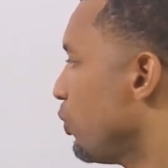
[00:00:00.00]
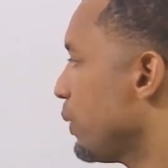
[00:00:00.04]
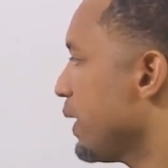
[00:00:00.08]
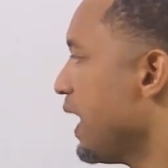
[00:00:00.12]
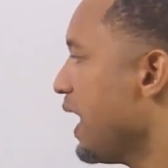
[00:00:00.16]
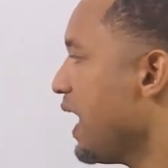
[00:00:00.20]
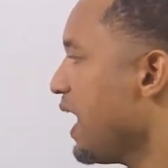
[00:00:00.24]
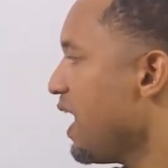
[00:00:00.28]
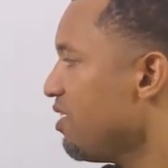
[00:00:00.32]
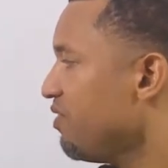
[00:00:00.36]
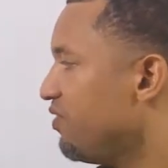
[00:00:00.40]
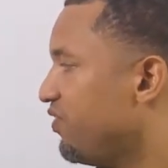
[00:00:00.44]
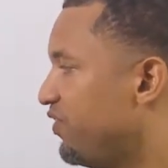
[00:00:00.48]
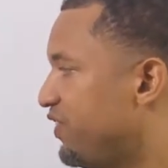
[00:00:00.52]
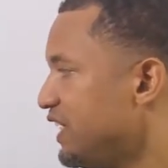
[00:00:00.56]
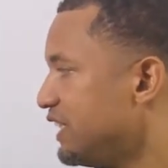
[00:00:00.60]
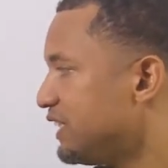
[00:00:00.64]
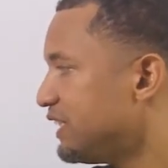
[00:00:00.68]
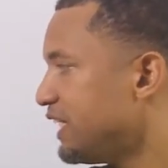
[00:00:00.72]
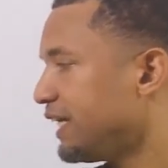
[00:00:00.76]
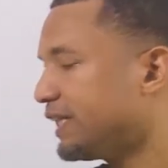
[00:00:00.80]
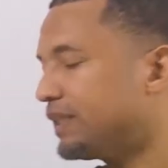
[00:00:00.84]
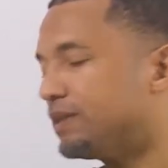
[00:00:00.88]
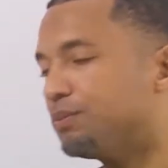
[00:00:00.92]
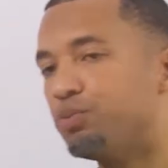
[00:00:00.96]
we have
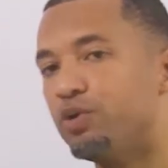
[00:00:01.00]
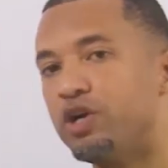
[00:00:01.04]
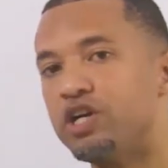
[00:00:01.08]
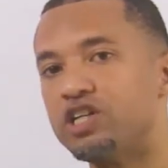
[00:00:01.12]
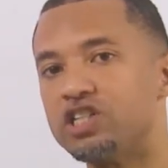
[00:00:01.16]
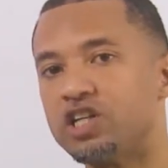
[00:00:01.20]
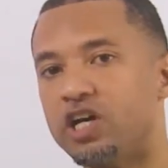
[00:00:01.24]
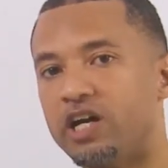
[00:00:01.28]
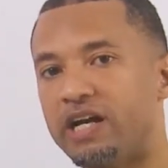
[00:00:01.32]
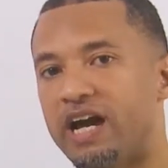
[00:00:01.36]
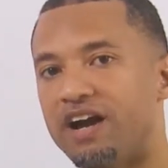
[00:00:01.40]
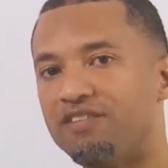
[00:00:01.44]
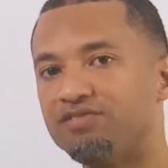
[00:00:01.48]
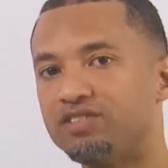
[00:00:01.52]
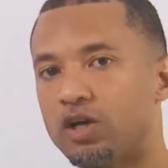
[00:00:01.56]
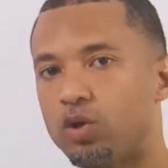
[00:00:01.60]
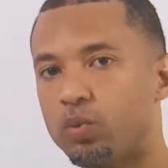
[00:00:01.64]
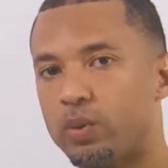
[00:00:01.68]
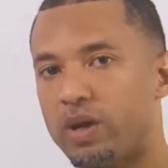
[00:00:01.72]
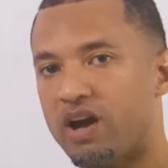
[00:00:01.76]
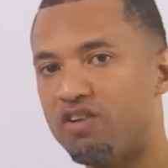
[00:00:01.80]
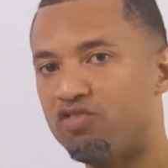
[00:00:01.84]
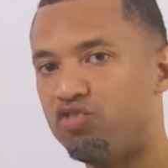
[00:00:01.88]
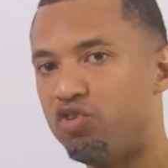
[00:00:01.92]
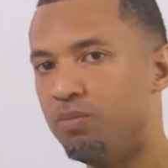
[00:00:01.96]
this expression after
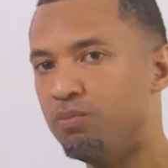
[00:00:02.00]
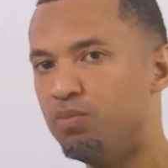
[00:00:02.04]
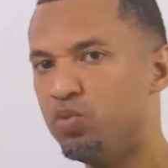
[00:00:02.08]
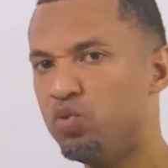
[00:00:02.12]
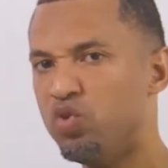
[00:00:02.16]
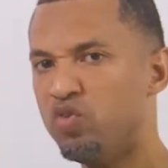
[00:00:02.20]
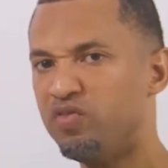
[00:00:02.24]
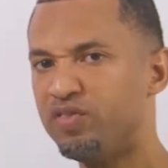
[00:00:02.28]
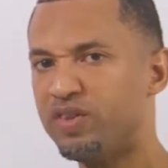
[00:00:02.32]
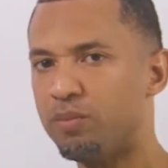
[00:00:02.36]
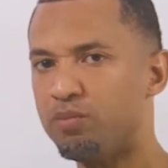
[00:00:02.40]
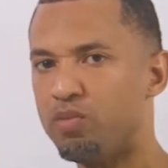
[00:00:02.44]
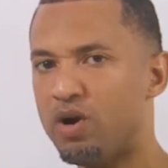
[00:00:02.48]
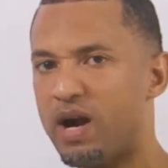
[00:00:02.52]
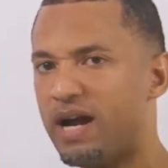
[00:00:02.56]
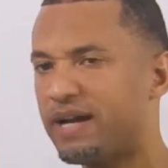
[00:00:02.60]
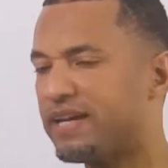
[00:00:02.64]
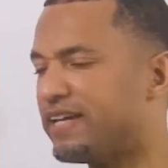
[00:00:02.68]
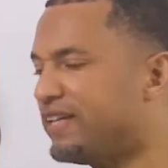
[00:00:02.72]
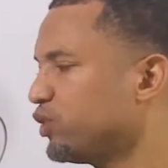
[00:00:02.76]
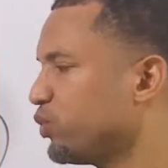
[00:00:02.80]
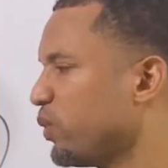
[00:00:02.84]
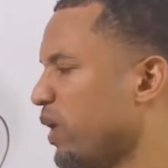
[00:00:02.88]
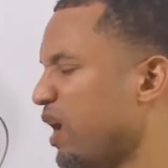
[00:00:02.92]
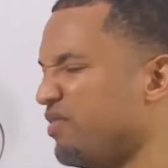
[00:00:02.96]
we have removed the
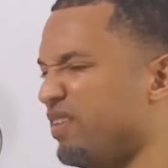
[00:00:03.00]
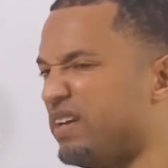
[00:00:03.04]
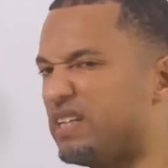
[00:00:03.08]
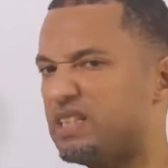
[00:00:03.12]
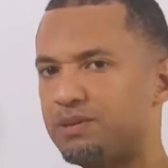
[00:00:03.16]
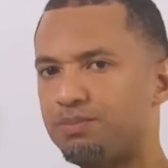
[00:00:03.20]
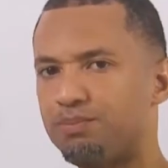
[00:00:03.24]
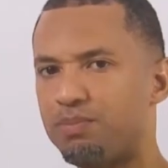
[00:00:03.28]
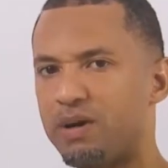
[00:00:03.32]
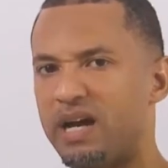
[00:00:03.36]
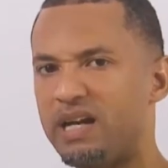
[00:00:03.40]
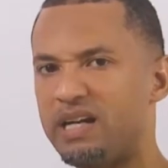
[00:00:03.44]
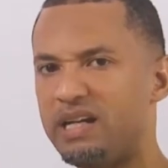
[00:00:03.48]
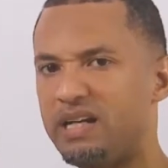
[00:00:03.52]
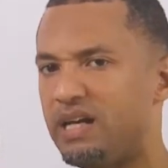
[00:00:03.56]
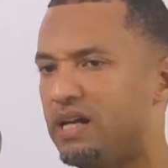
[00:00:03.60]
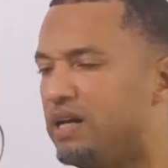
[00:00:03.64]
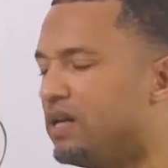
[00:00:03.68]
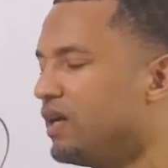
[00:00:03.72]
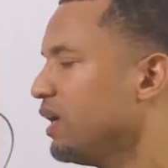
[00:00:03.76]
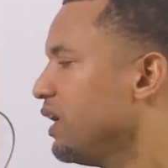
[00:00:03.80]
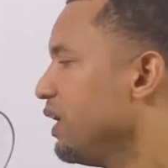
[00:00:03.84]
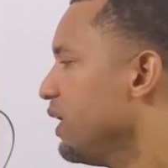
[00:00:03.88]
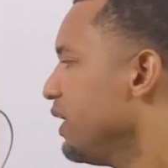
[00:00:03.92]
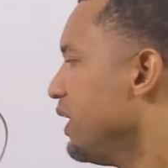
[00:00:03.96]
brackets, we have
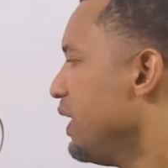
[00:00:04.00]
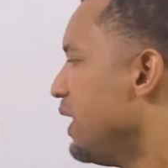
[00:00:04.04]
expanded,